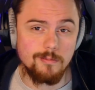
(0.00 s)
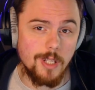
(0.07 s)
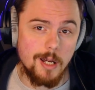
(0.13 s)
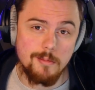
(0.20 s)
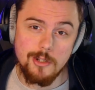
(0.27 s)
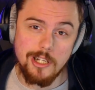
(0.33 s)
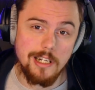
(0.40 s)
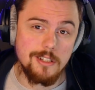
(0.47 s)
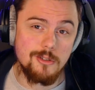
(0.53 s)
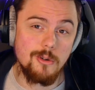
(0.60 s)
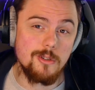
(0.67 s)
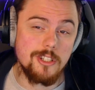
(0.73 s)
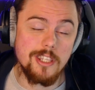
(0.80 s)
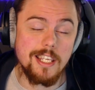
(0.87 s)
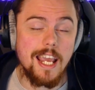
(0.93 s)
I'm just going to
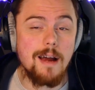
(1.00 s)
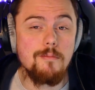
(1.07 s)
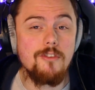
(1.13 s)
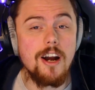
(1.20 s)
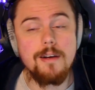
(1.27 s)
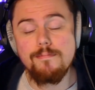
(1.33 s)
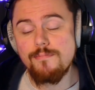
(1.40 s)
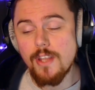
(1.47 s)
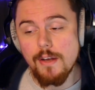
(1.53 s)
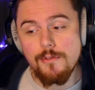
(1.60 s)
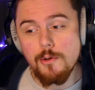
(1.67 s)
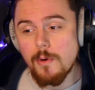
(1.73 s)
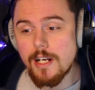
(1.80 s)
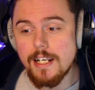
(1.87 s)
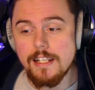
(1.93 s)
talk to the camera. If
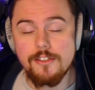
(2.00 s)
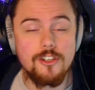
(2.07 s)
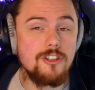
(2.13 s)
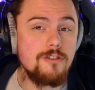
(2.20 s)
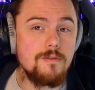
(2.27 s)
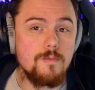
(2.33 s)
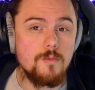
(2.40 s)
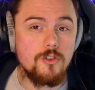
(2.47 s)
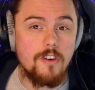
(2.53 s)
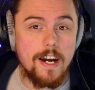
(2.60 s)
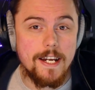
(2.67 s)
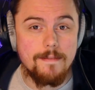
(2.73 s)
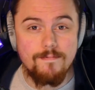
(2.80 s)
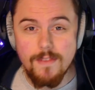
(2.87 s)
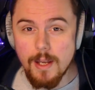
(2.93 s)
you want to listen, great.